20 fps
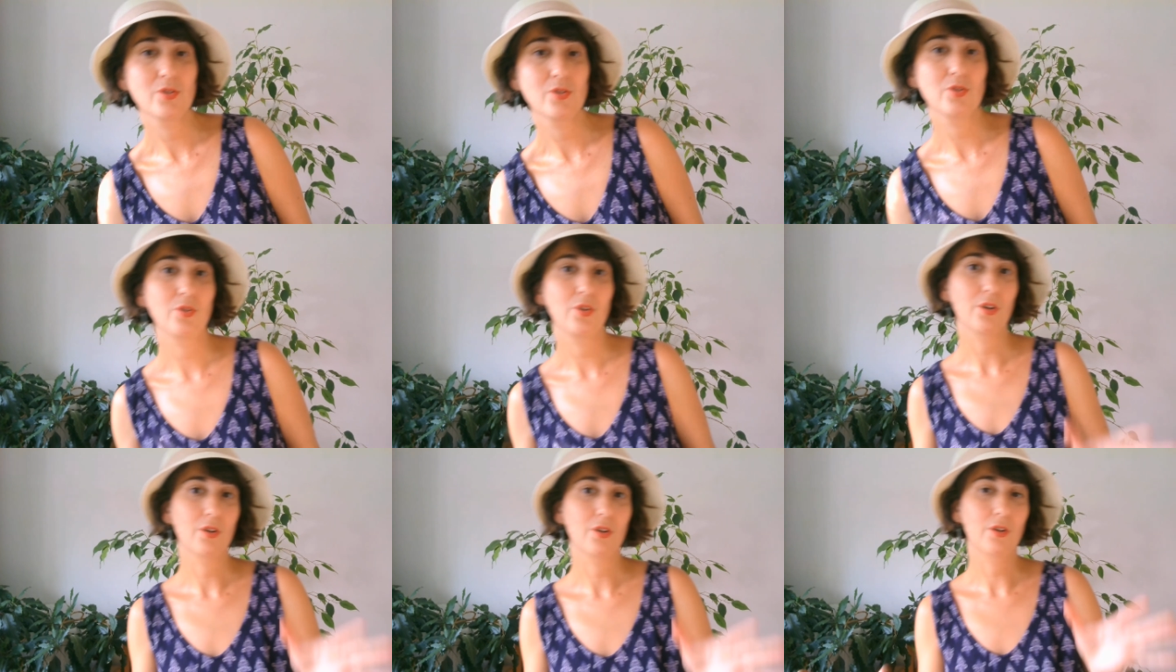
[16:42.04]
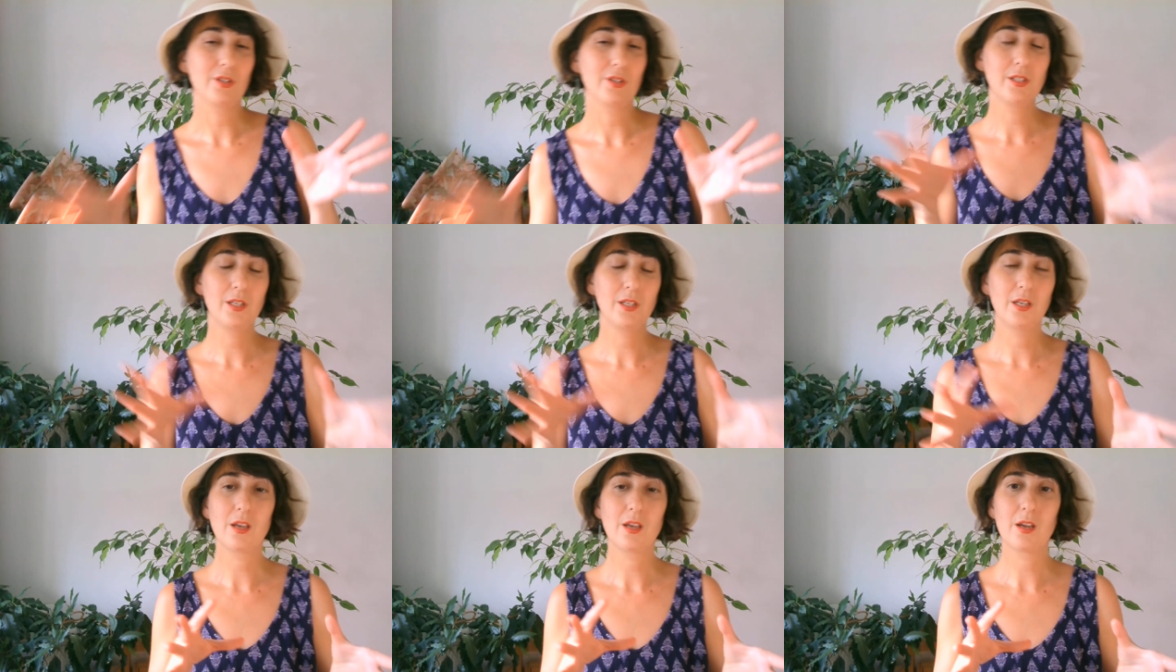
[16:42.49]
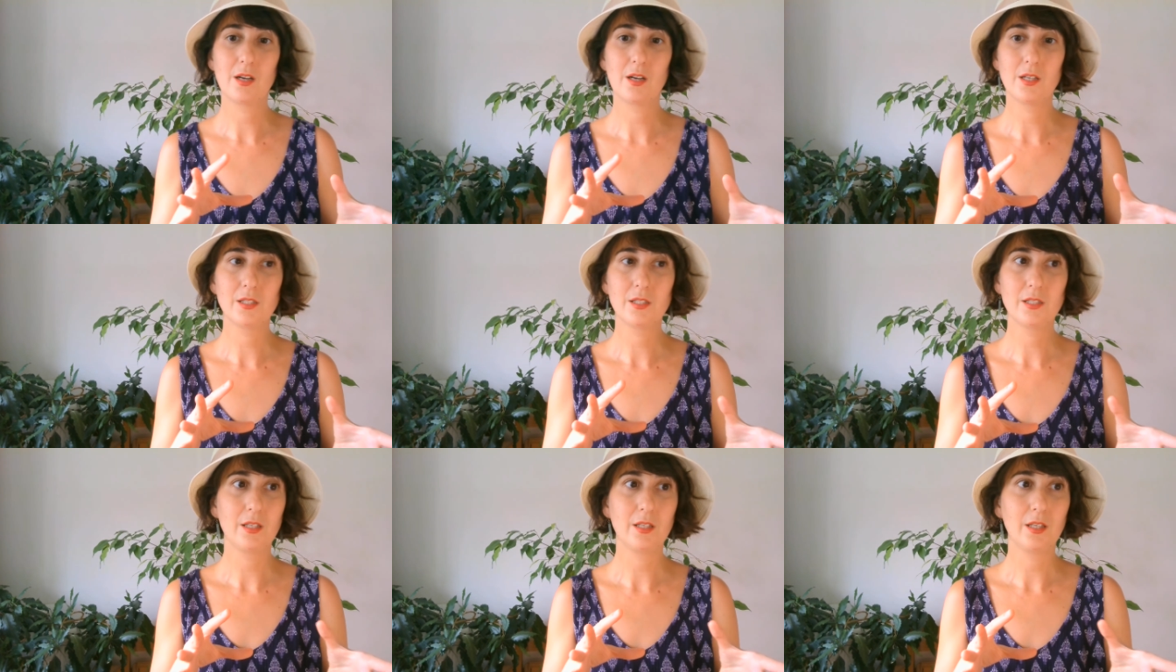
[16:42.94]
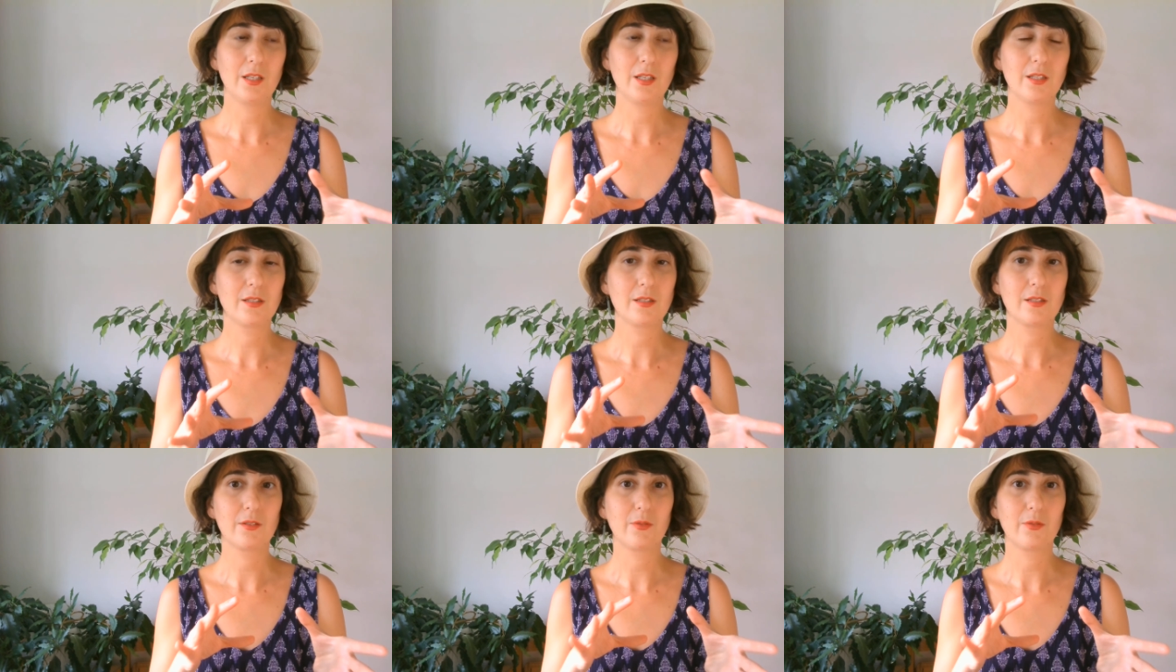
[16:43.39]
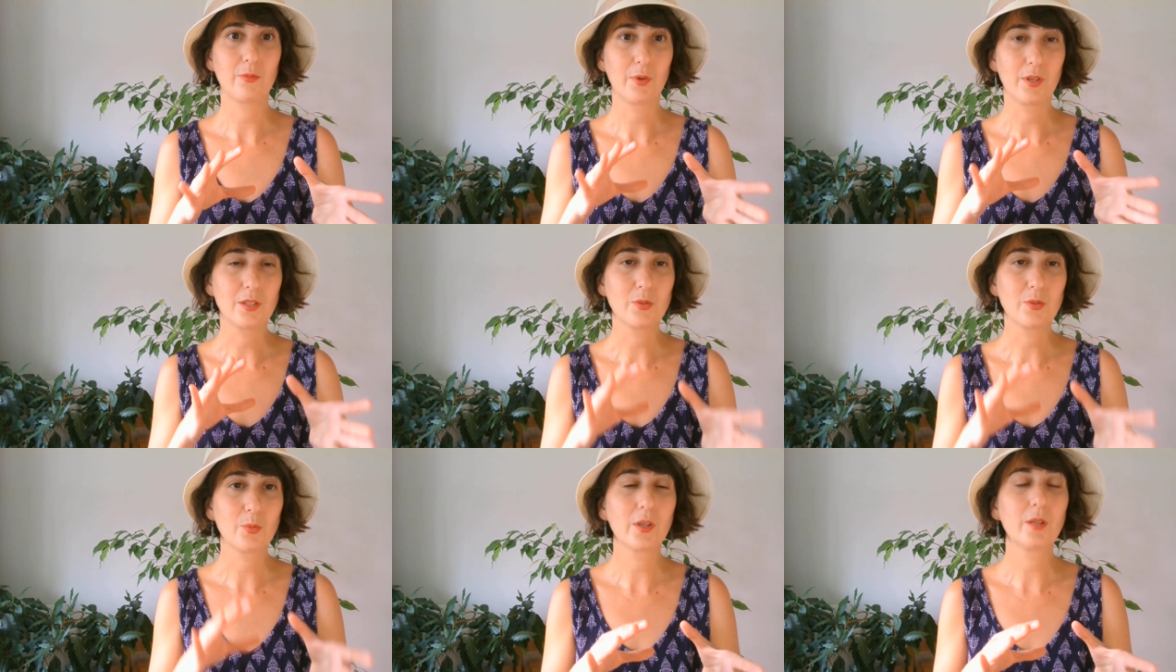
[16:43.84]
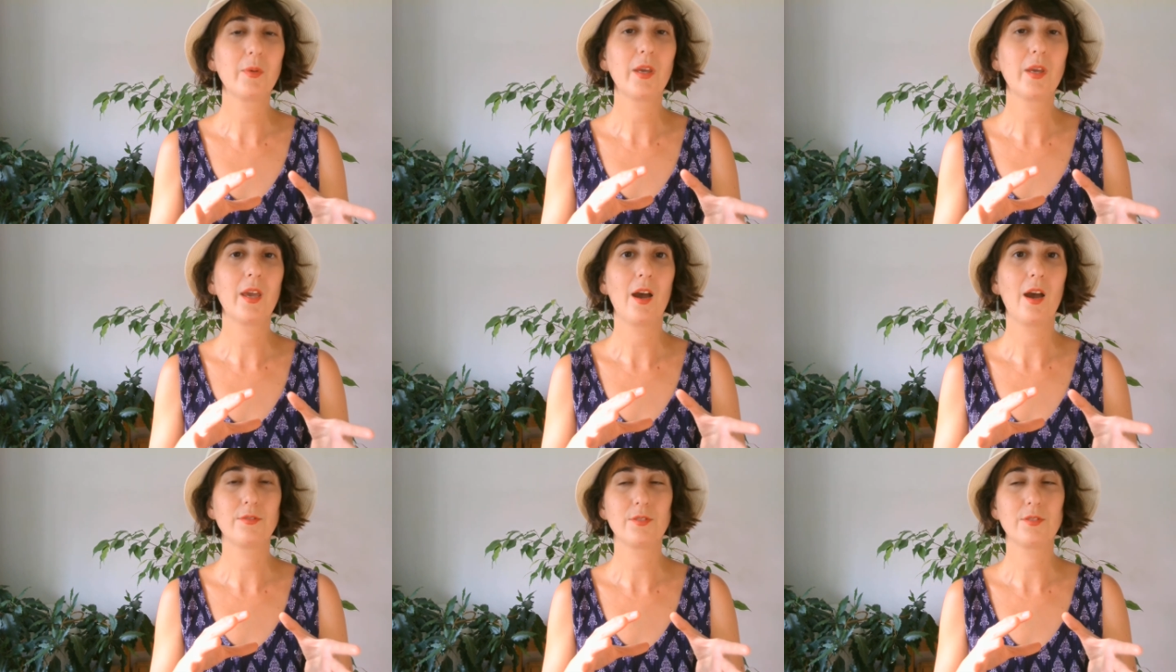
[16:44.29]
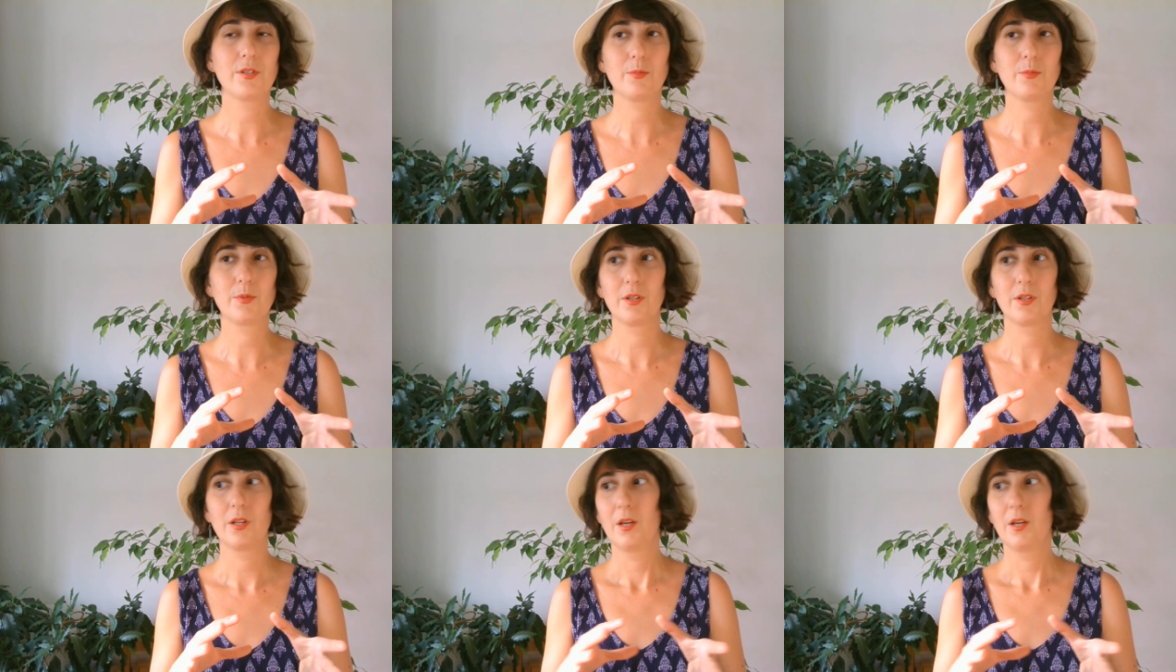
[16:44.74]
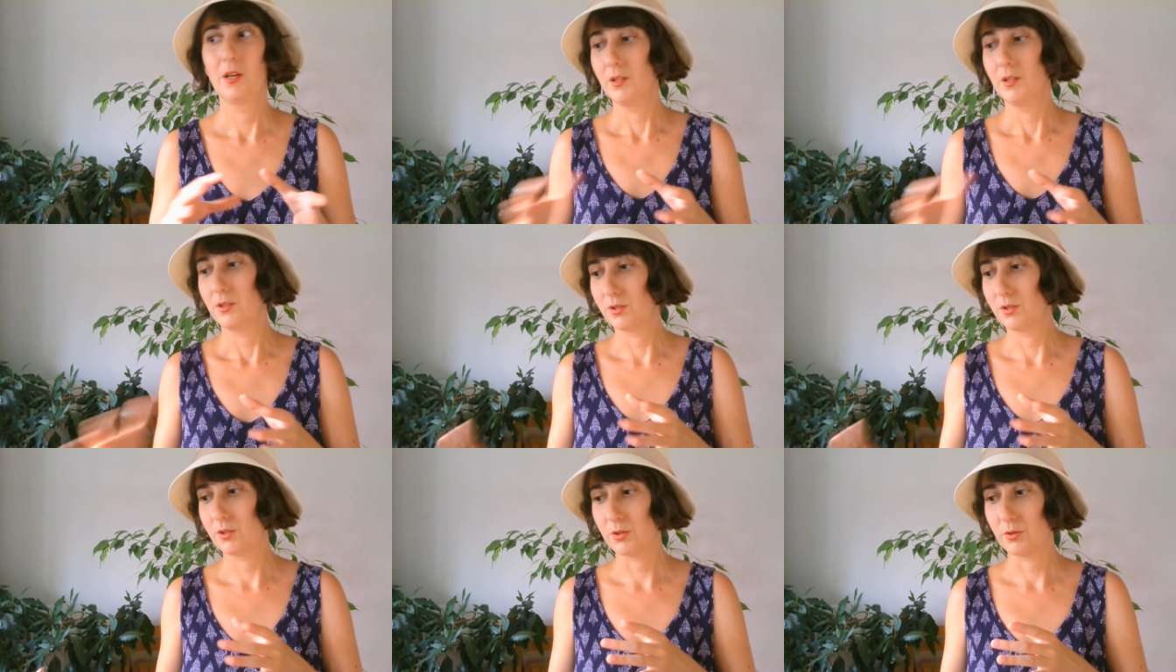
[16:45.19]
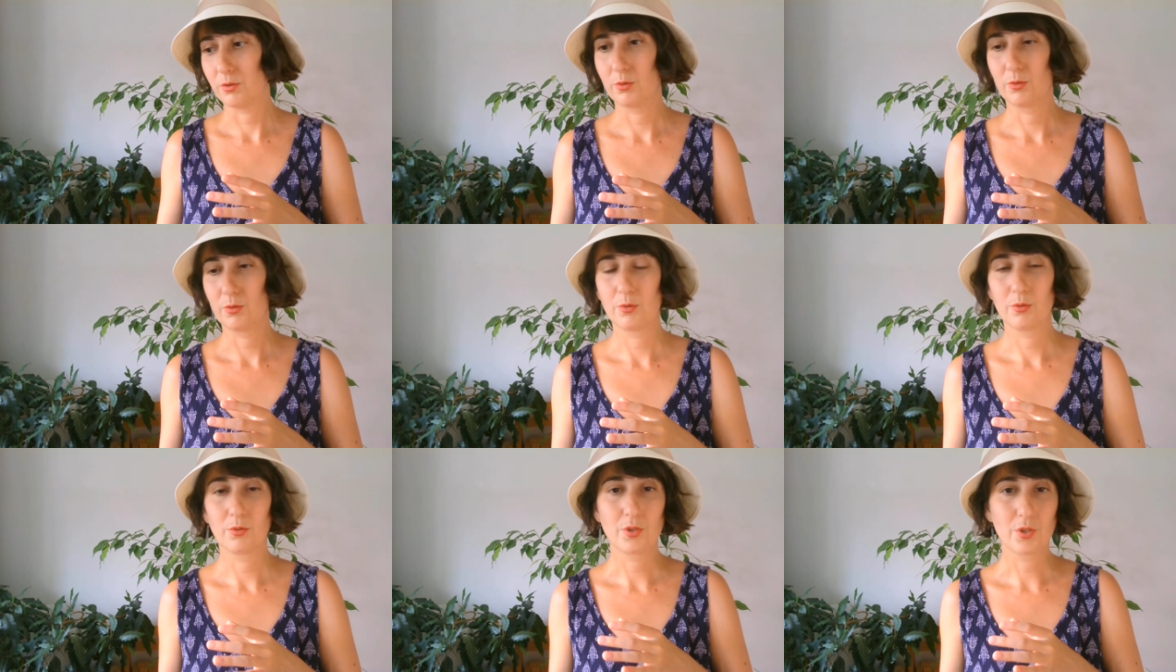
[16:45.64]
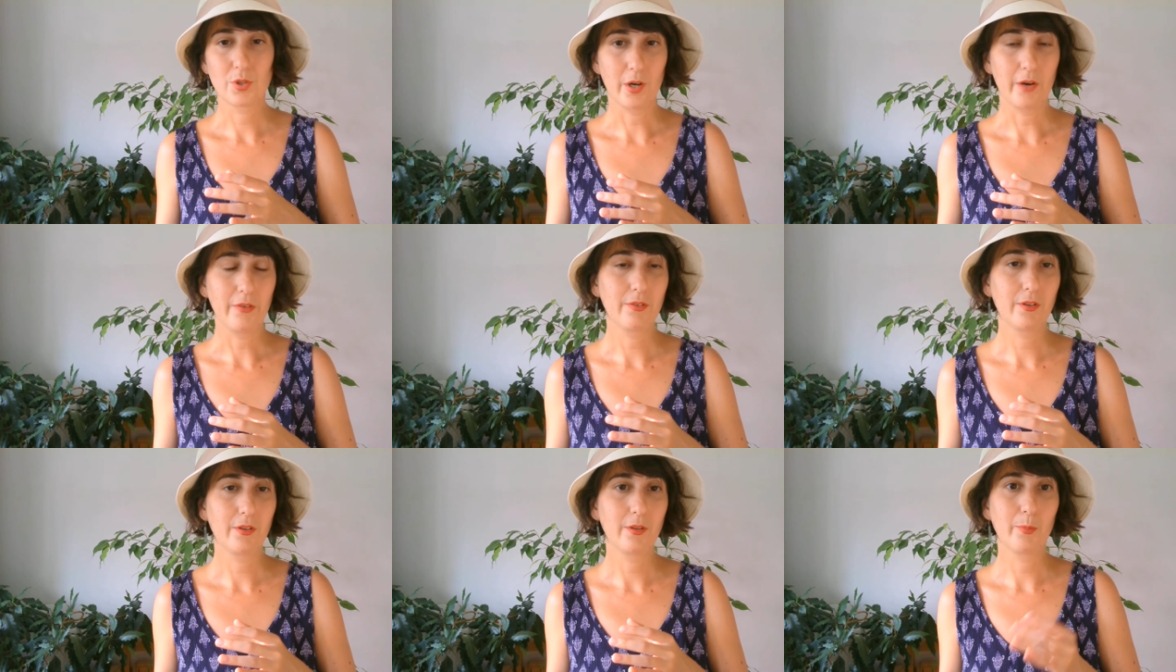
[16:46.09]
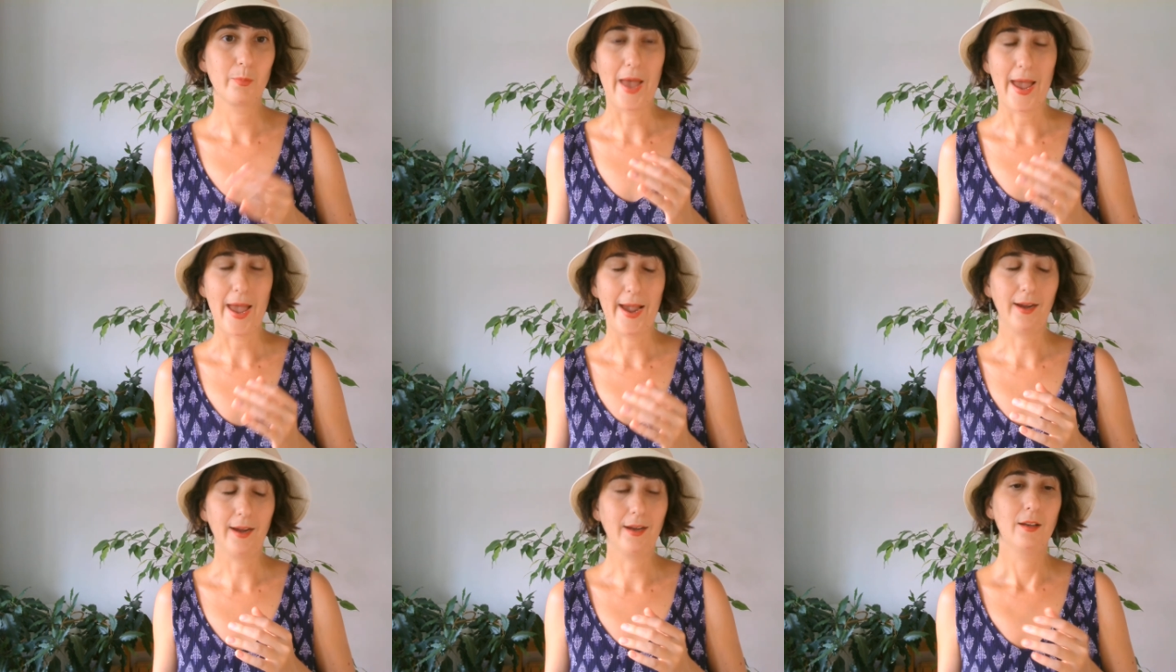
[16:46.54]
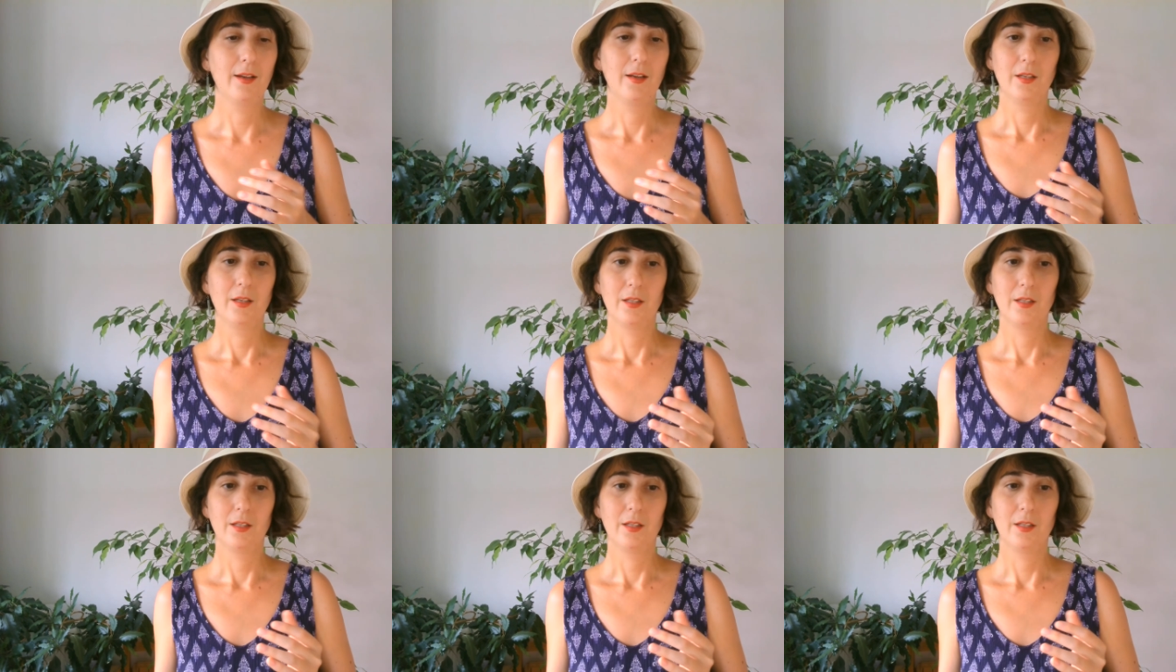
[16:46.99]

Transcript: to your sneakers, it will be comfortable to travel back